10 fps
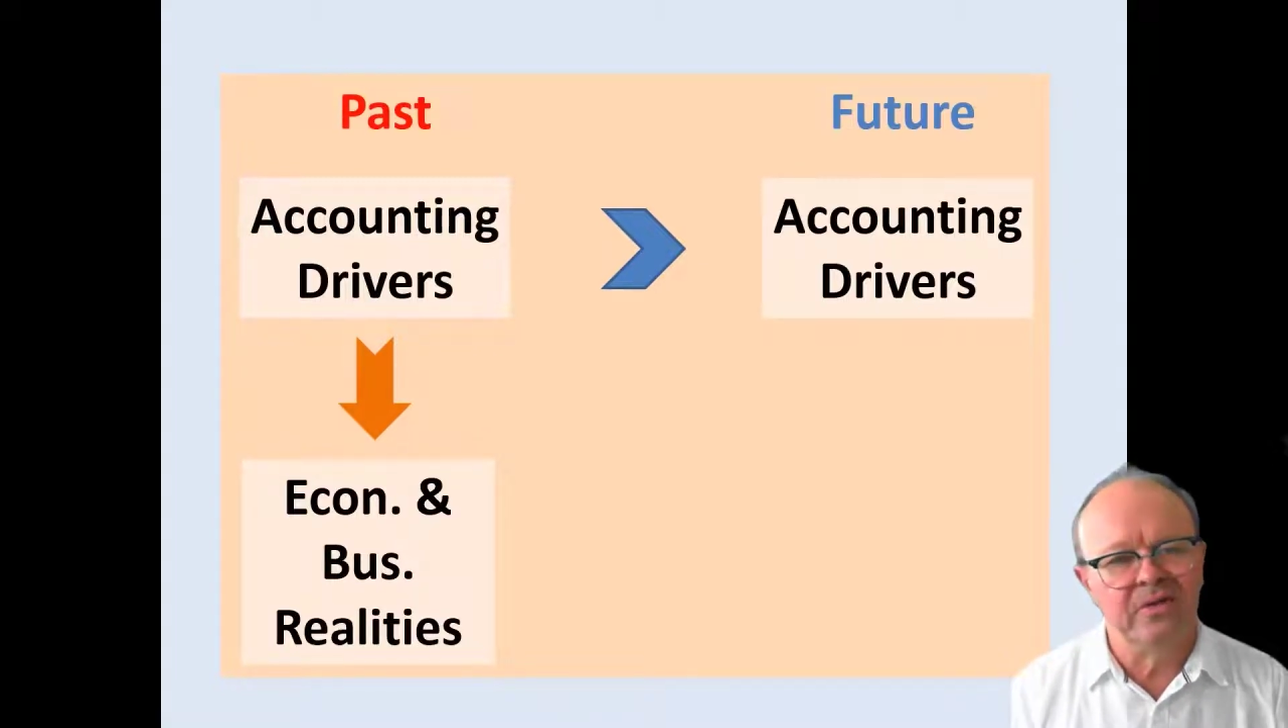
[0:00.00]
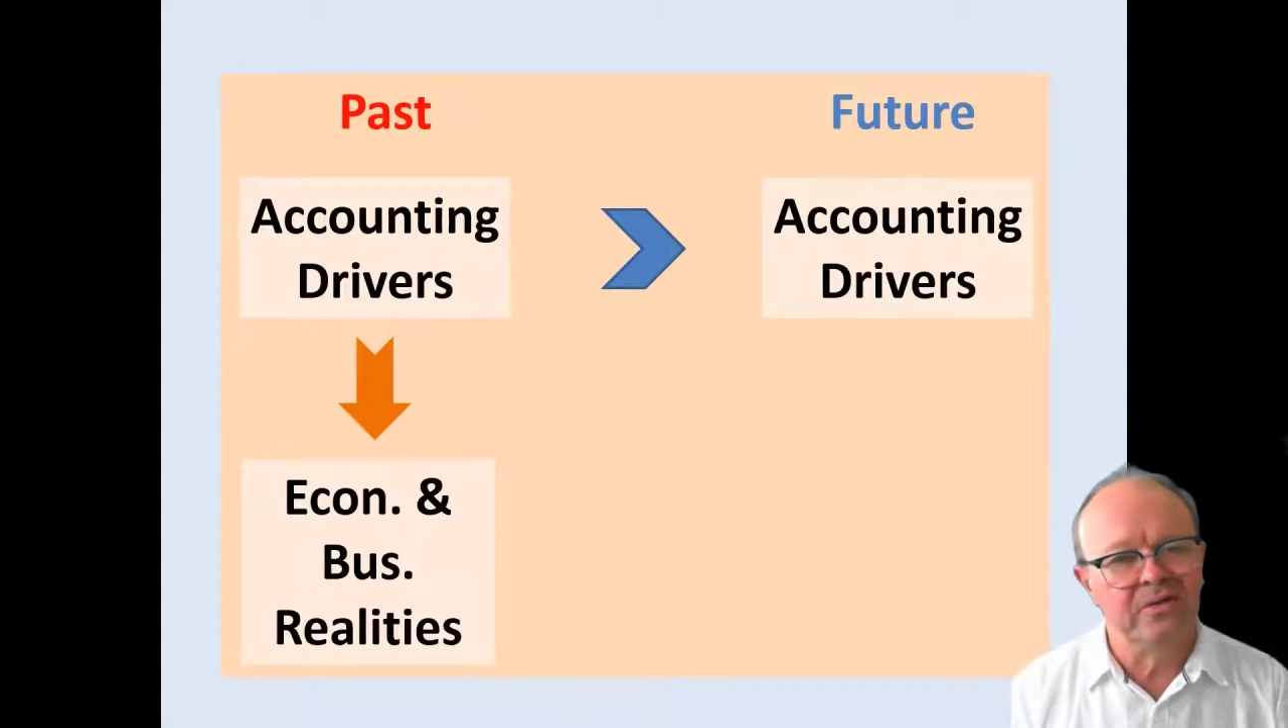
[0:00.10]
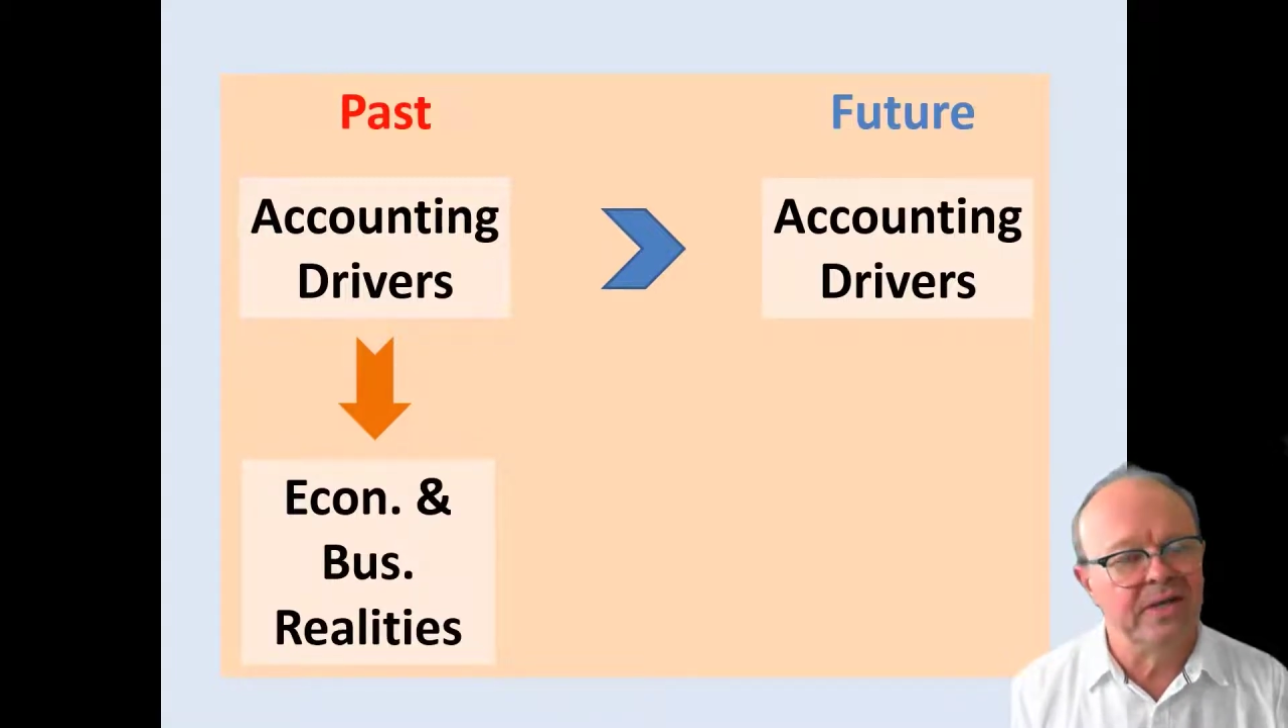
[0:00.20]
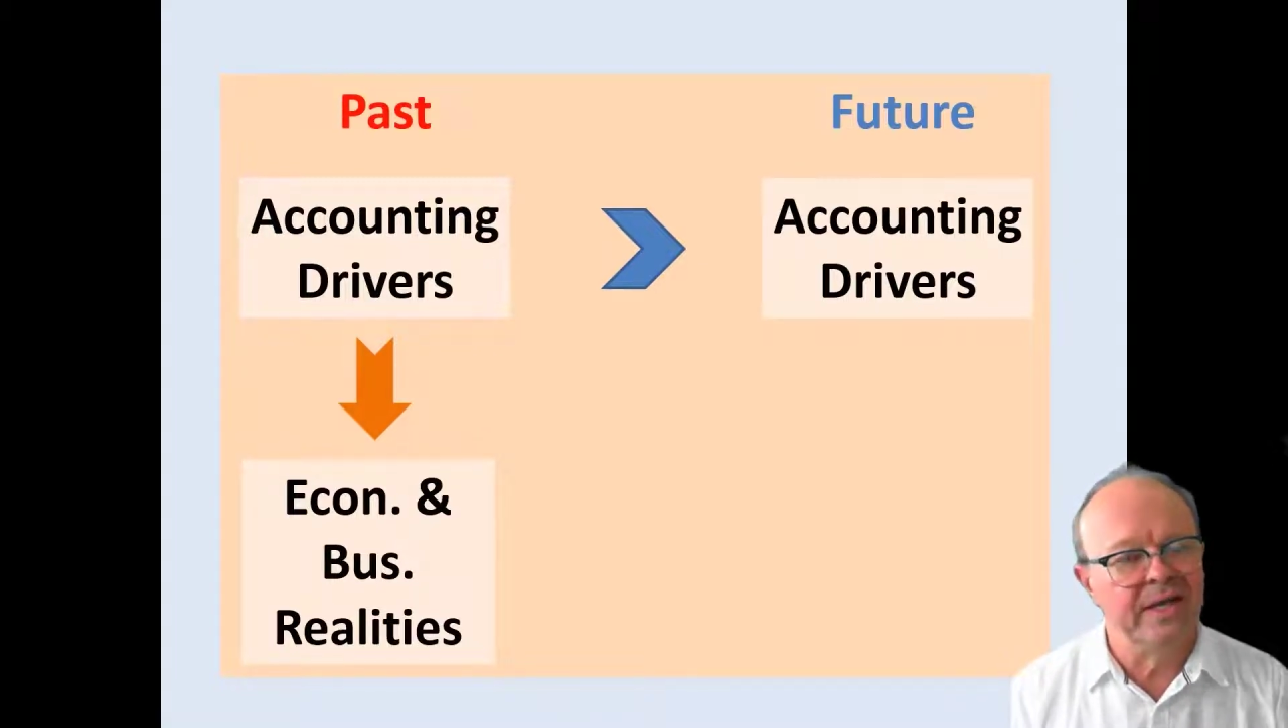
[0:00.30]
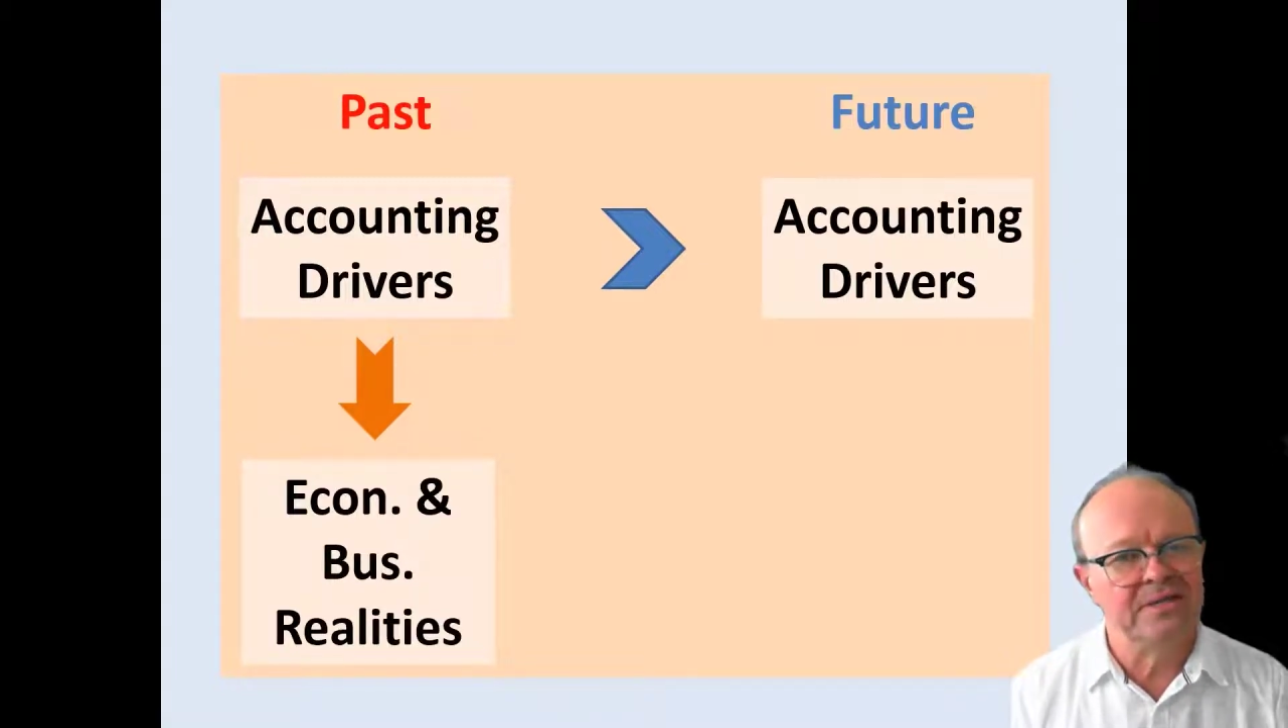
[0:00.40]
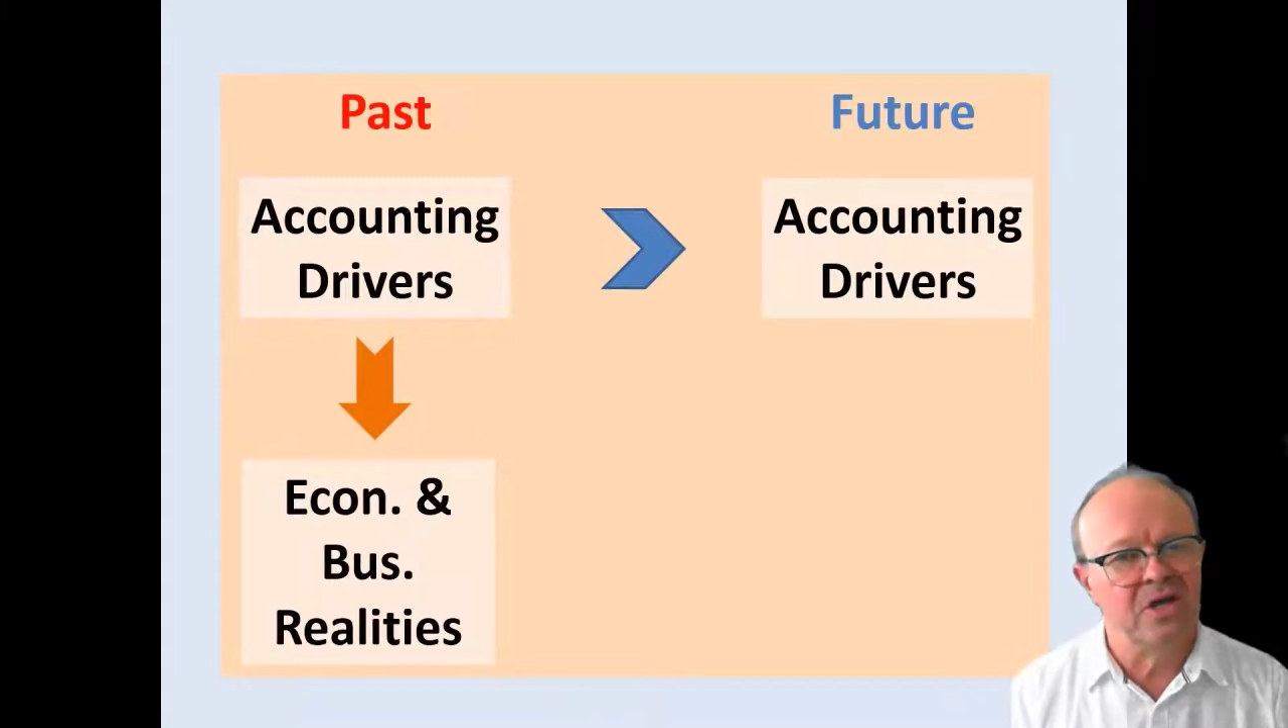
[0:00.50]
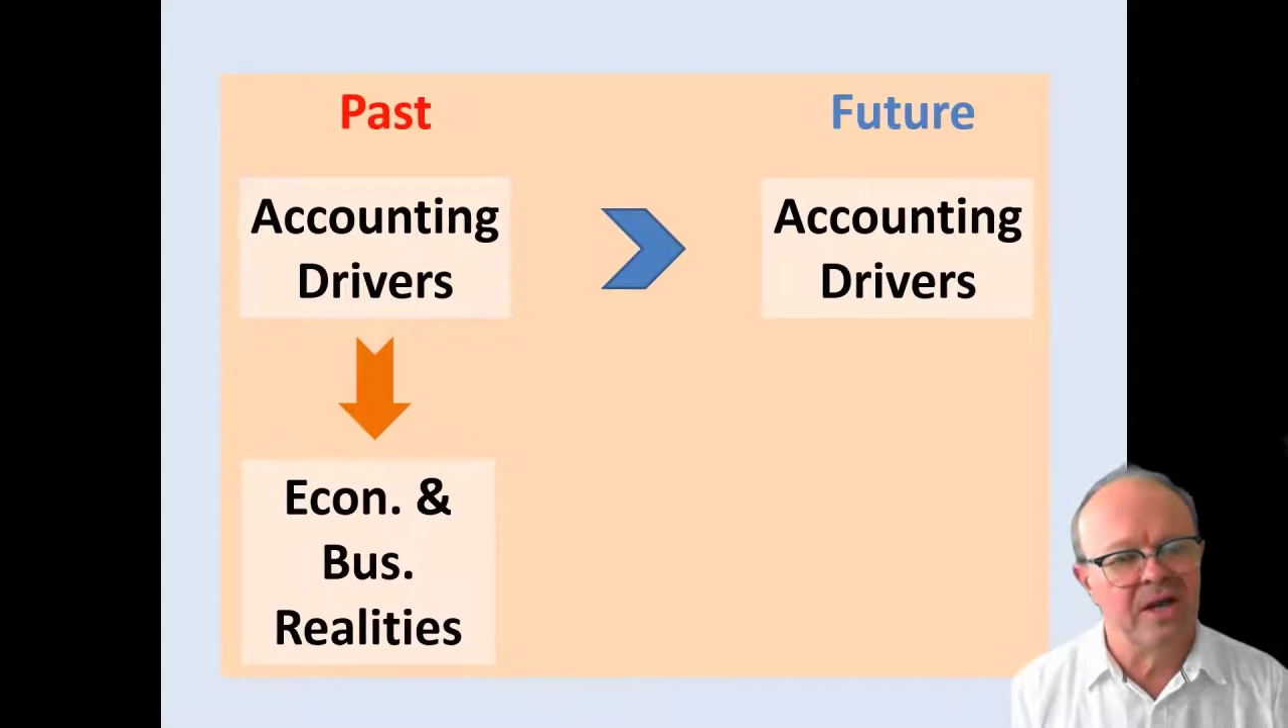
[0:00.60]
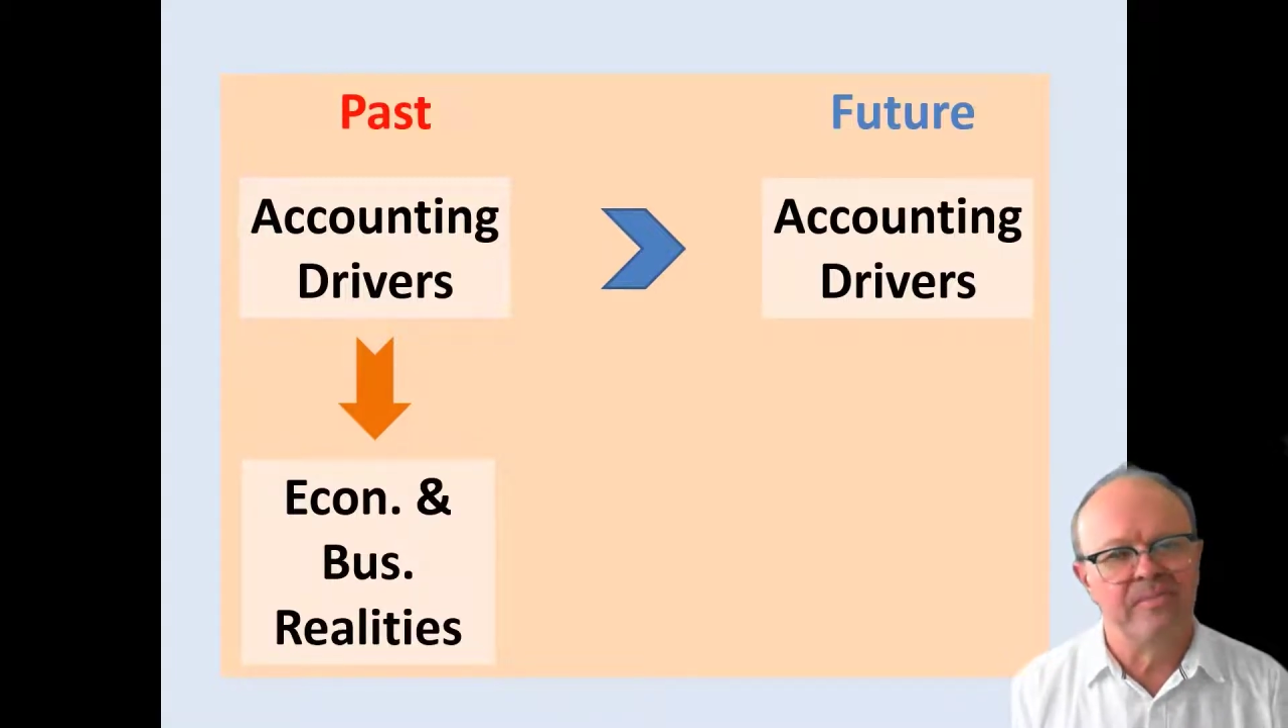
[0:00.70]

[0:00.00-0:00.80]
Healthcare's high